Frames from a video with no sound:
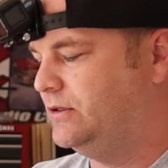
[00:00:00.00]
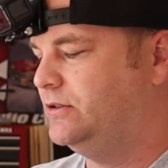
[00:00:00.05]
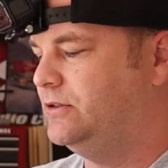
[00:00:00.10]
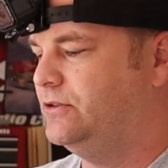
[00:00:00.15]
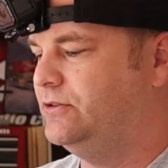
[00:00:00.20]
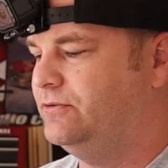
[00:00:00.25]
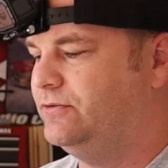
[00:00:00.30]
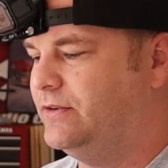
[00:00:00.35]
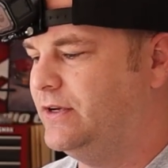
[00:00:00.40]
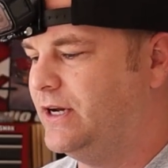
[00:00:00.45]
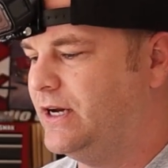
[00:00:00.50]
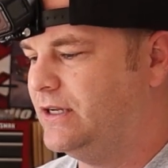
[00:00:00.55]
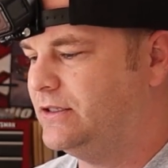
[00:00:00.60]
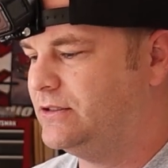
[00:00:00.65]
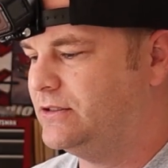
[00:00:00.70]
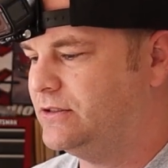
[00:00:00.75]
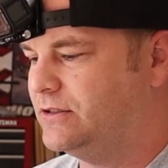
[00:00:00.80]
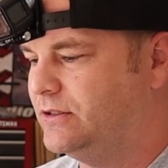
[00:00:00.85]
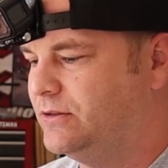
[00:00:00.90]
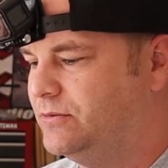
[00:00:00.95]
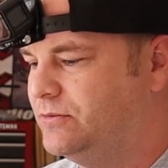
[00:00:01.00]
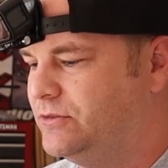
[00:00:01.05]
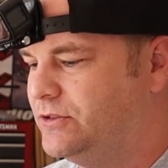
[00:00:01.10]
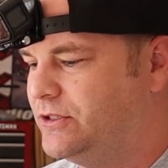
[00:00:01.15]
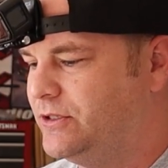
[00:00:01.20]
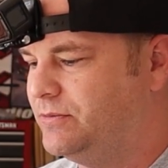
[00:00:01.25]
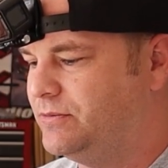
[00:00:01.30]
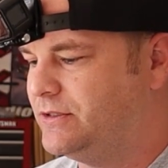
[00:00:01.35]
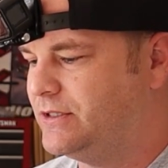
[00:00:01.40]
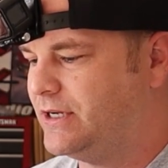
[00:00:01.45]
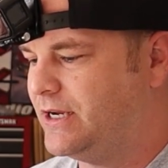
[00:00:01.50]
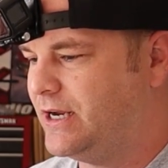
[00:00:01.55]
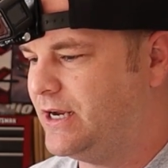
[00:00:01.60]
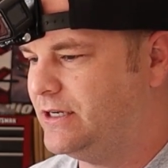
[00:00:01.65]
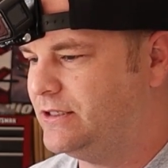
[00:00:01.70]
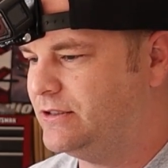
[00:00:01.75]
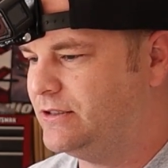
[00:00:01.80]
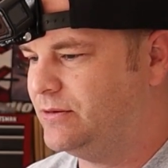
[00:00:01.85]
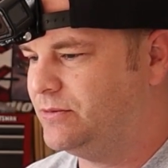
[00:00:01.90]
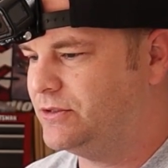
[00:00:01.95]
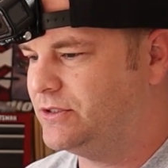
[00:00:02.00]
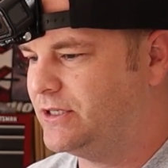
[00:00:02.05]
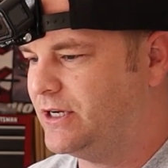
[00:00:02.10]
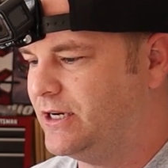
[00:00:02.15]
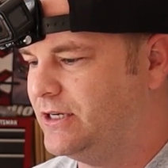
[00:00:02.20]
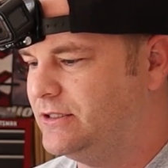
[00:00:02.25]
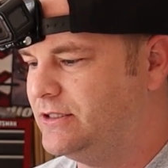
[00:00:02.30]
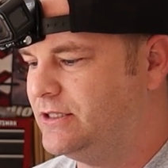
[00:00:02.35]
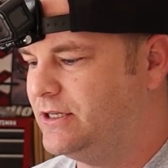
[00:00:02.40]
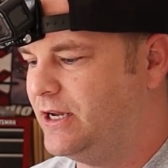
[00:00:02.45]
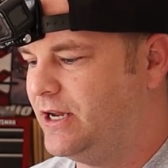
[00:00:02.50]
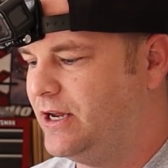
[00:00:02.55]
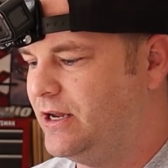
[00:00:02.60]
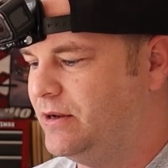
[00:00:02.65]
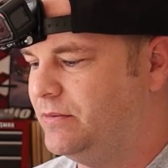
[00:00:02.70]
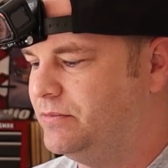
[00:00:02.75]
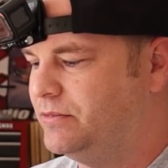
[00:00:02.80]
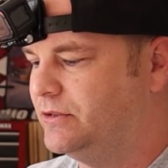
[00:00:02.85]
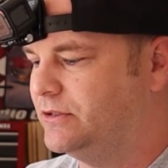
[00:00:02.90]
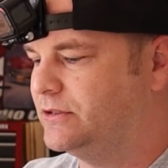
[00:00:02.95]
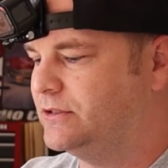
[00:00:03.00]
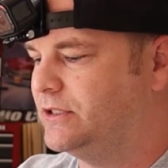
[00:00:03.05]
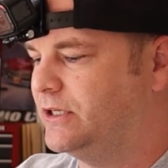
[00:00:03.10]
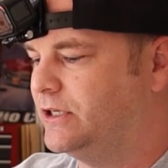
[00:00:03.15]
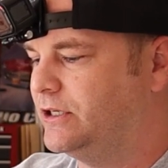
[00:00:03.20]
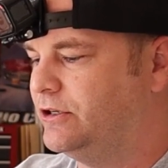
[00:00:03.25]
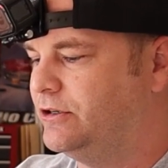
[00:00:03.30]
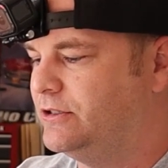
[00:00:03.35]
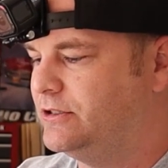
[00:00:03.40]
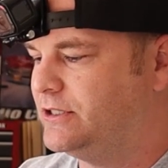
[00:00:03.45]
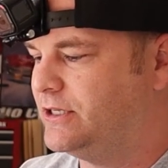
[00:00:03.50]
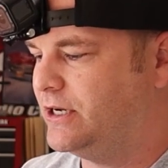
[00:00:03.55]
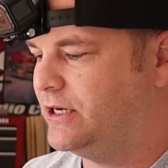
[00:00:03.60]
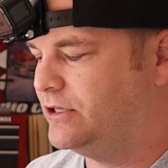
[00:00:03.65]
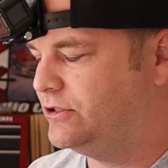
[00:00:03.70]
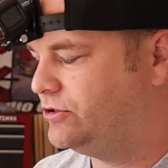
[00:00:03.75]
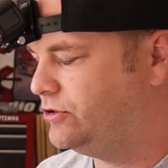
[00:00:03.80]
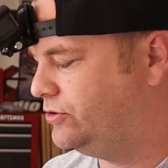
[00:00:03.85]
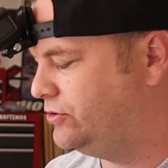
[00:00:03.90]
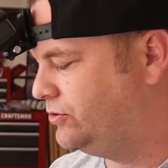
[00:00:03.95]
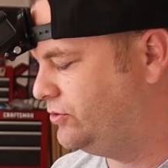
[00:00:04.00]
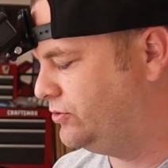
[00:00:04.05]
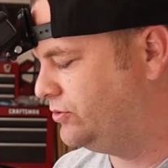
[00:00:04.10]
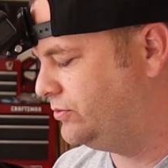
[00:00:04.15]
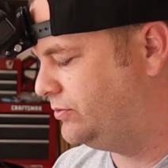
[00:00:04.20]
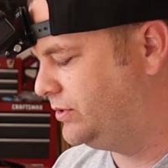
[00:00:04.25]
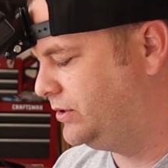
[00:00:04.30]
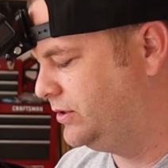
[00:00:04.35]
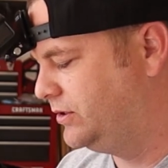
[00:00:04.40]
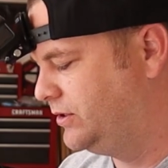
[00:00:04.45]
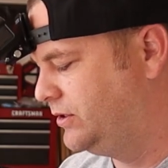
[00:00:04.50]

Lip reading: you've got some zip ties, double-sided tape, looks like your antenna tube,